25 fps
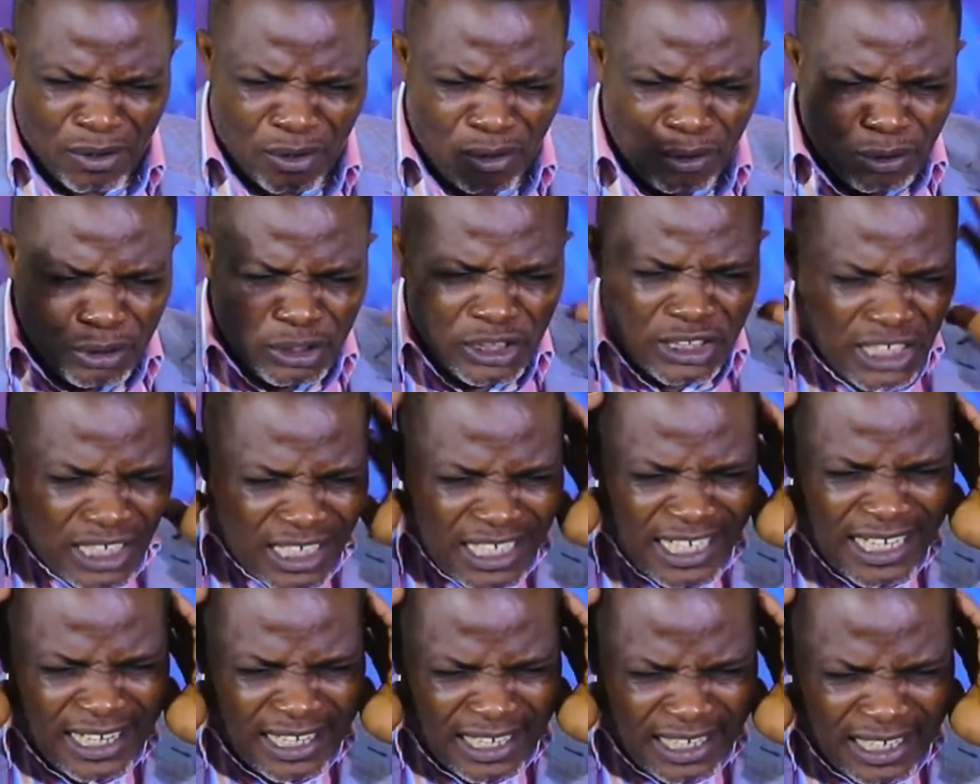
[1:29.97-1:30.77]

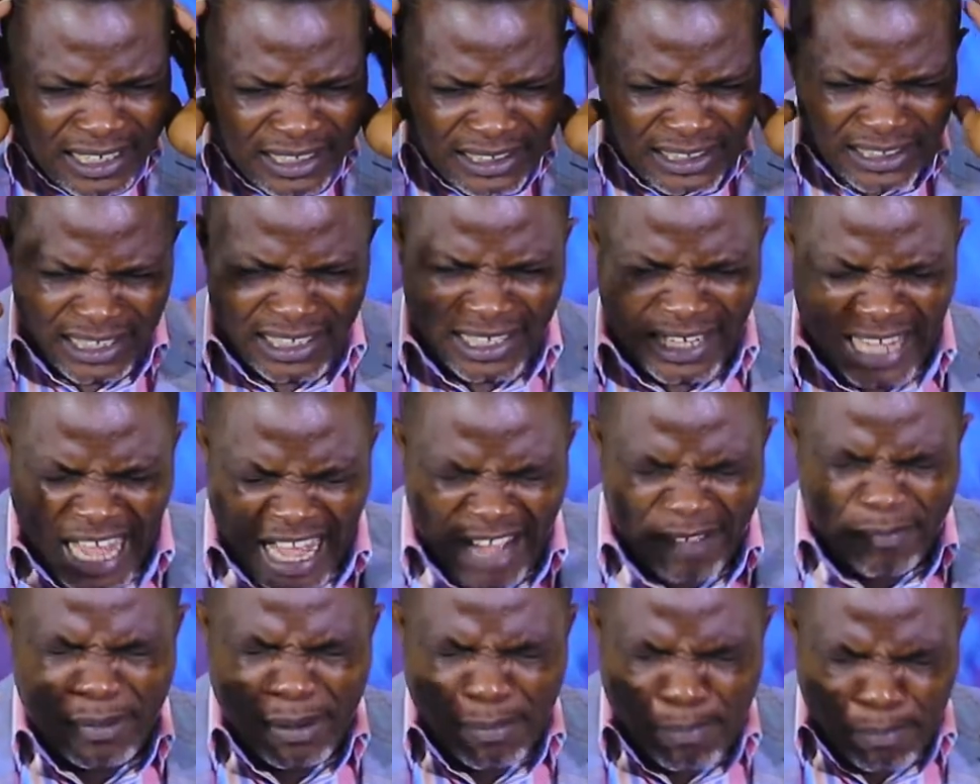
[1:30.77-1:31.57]
whose ears
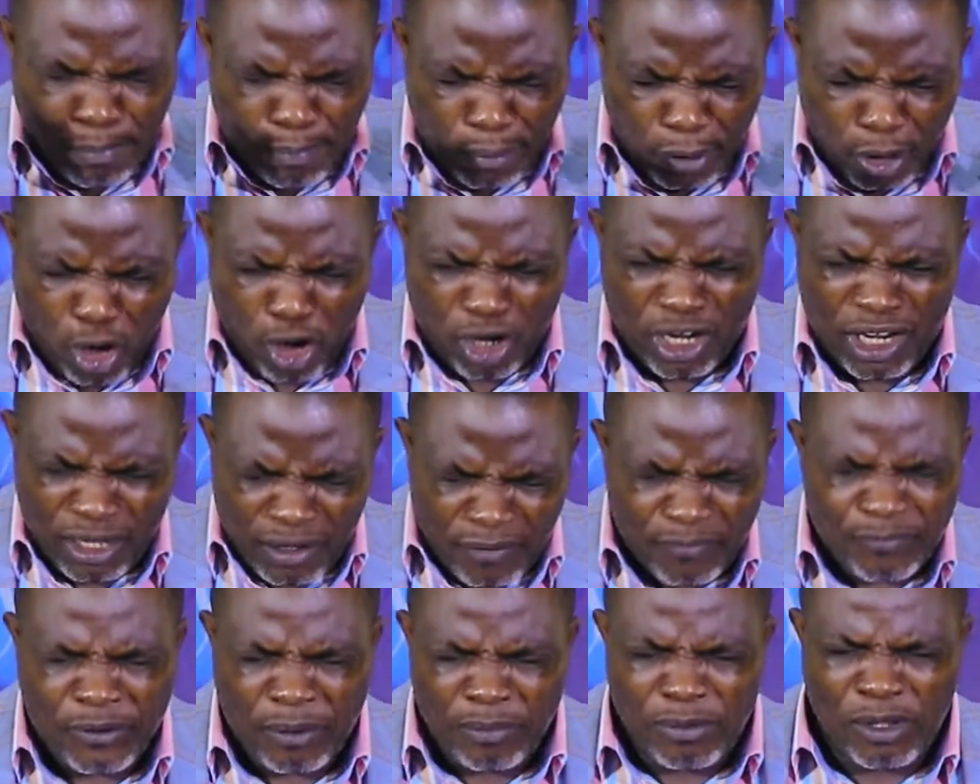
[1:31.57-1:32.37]
have been
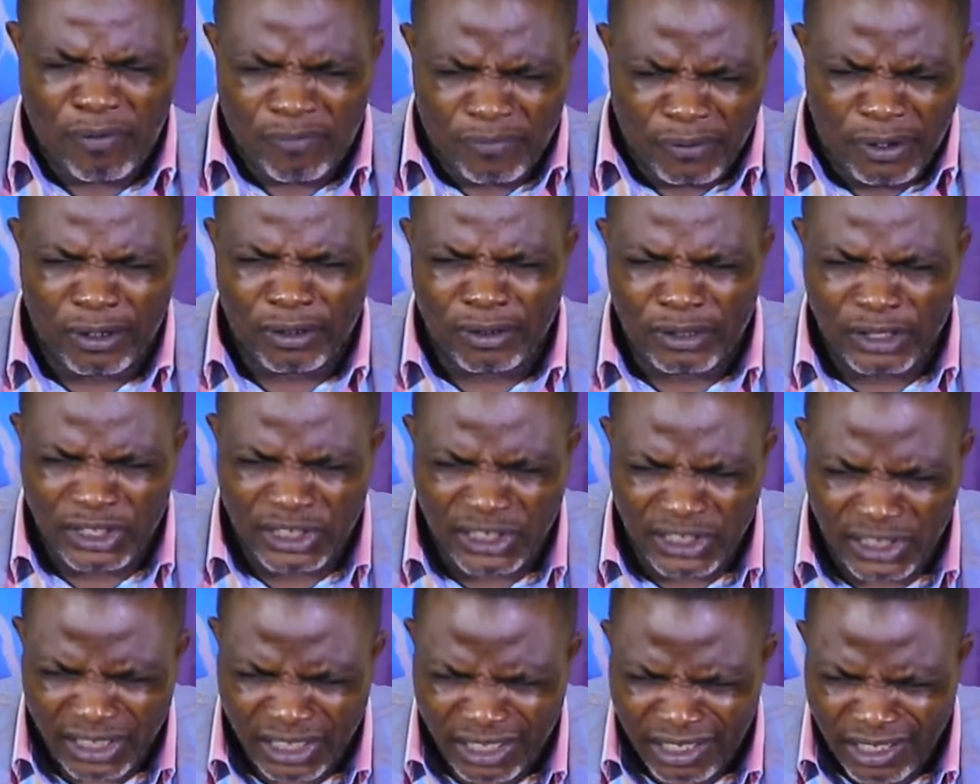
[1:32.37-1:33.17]
blocked from your
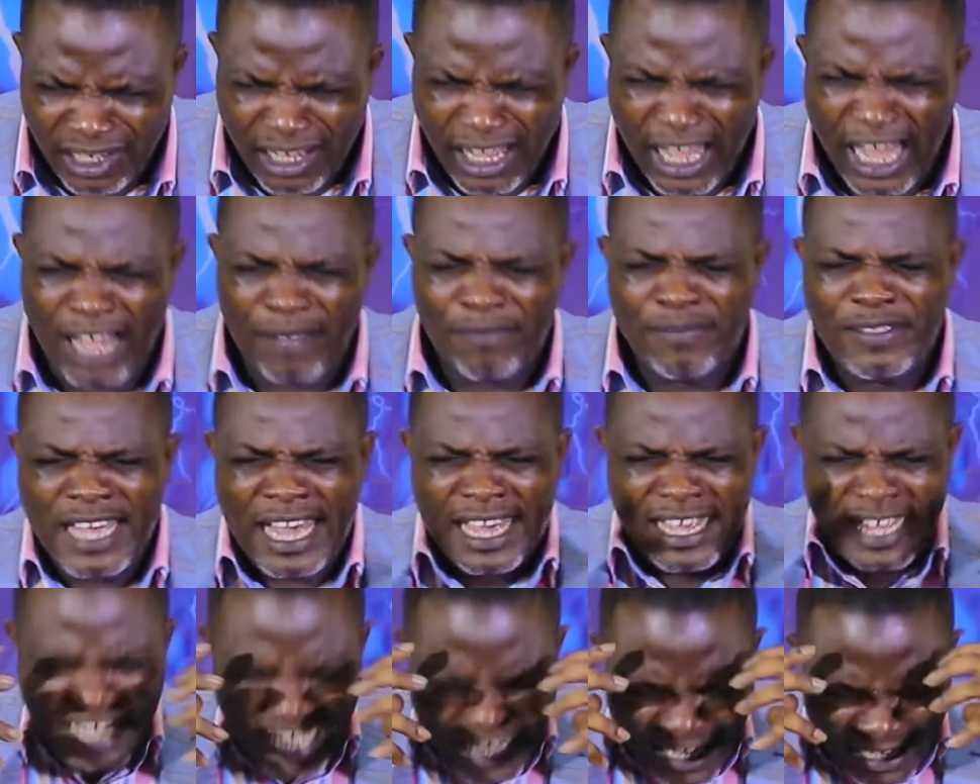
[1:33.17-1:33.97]
voice have
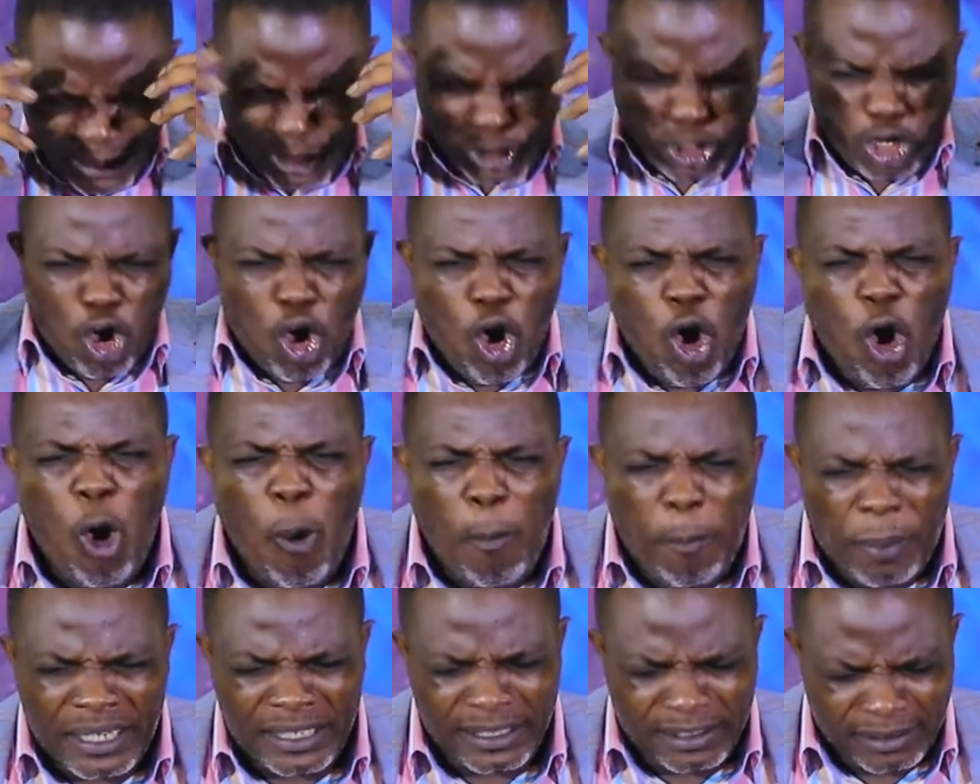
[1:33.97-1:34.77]
their ears
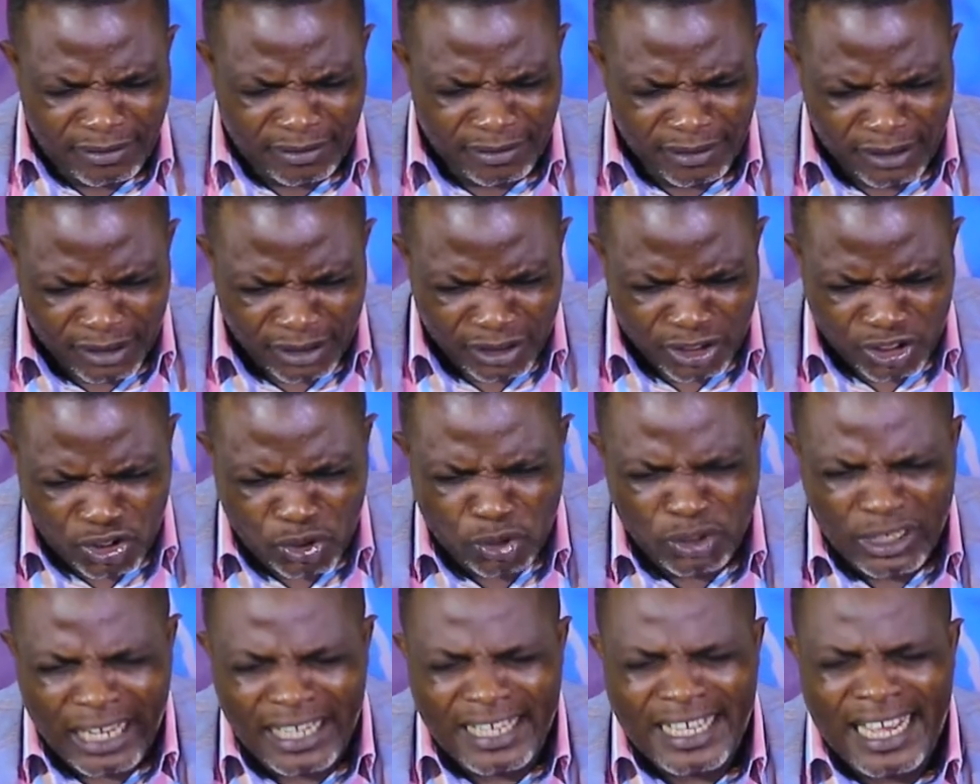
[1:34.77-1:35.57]
open
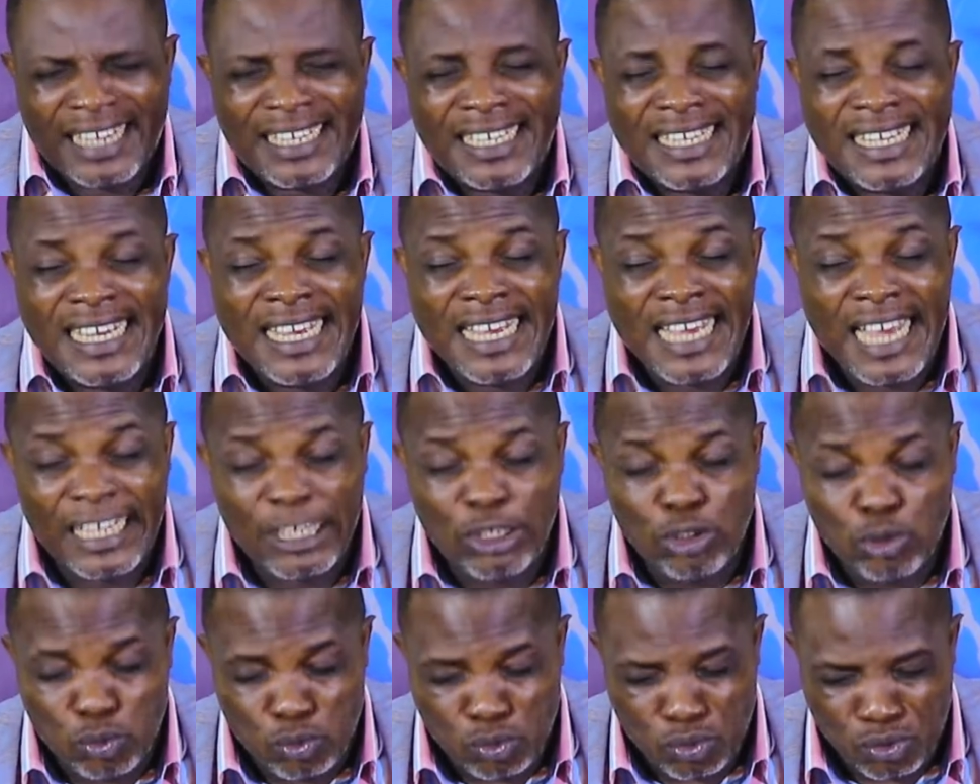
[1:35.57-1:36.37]
so that they can hear
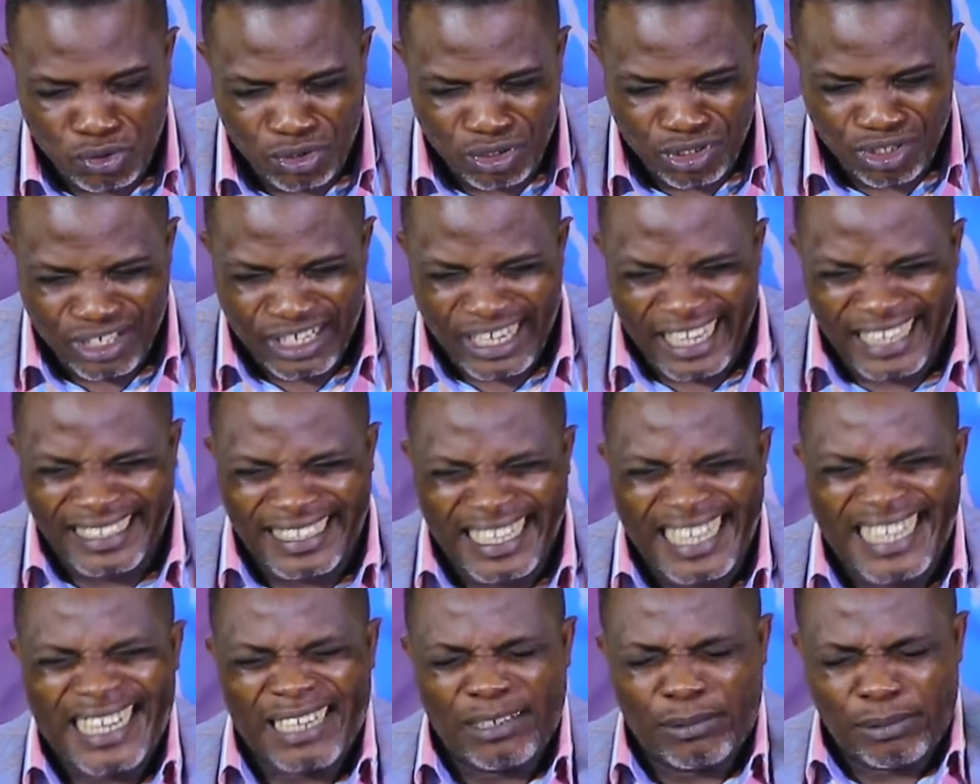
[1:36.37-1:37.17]
you and
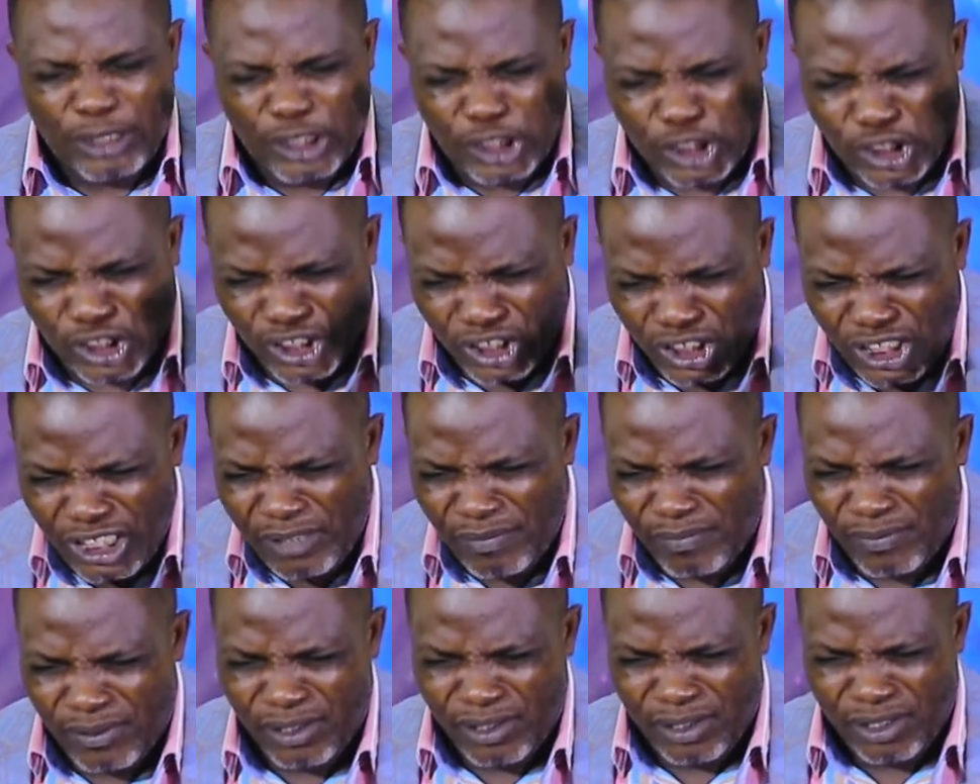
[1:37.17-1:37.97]
they can receive
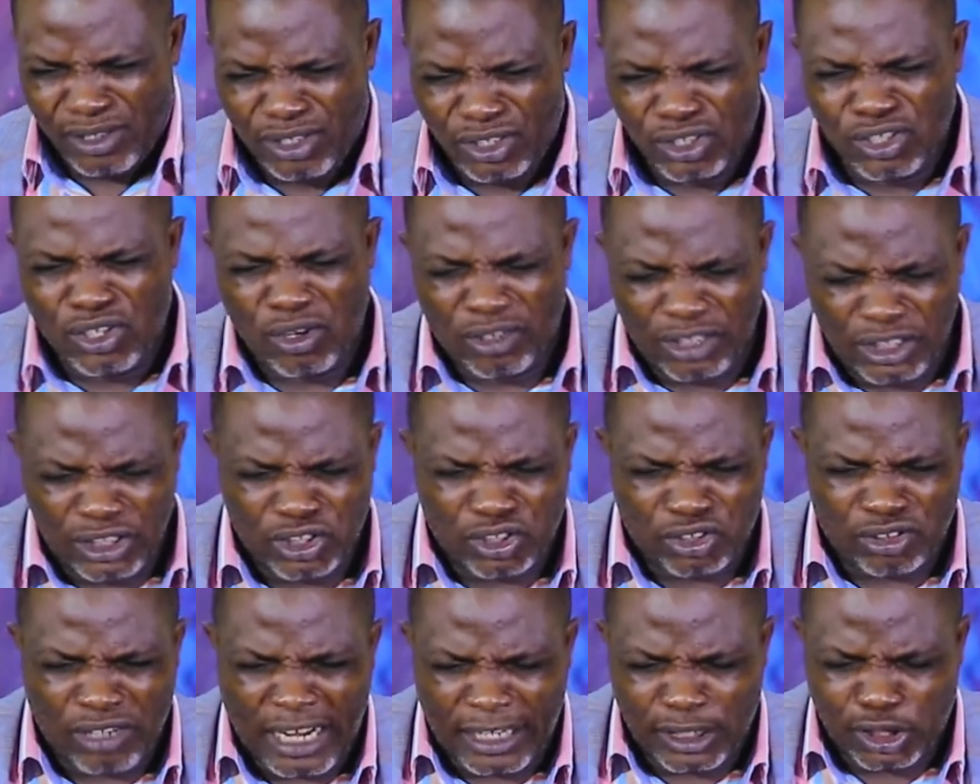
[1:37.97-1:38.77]
your
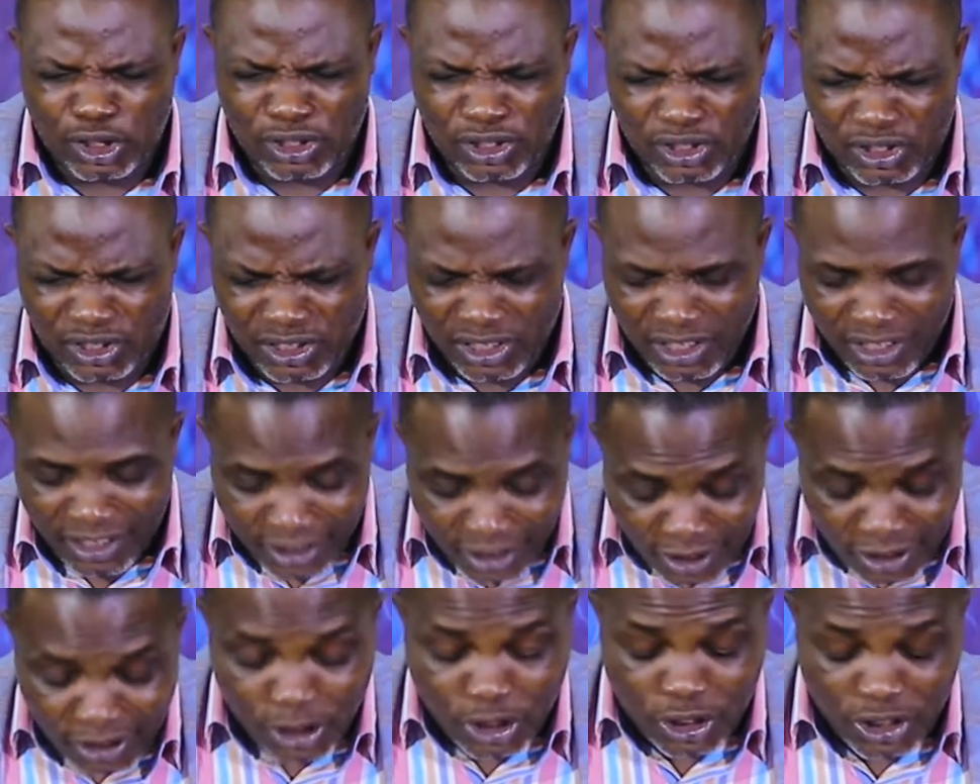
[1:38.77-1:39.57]
instructions.
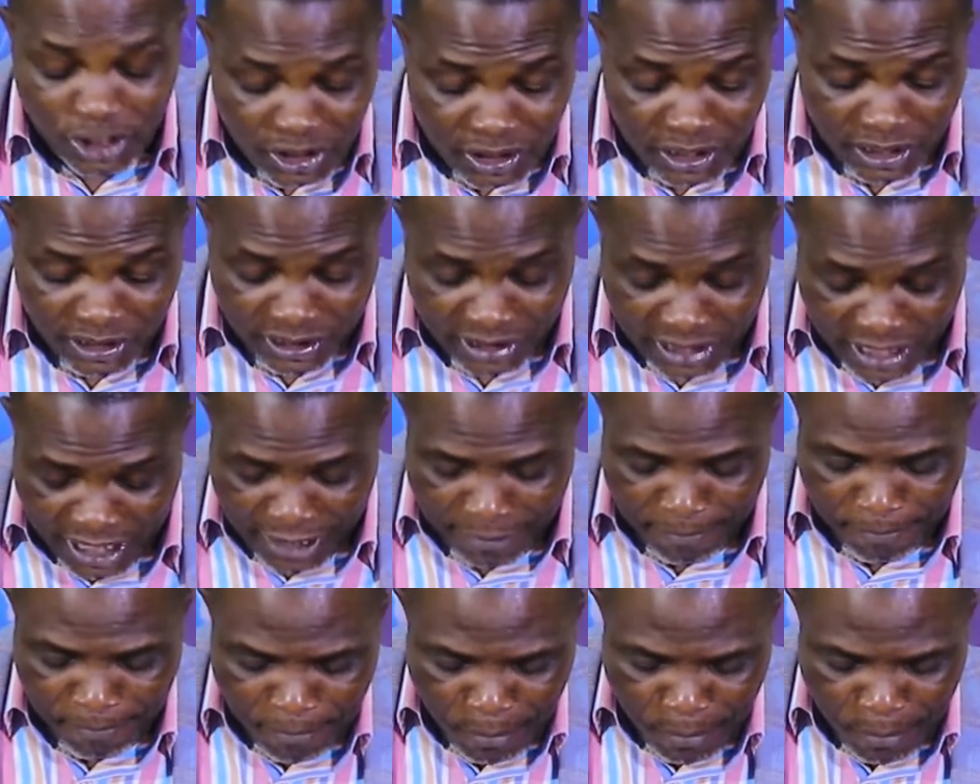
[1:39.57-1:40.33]
In Jesus' name,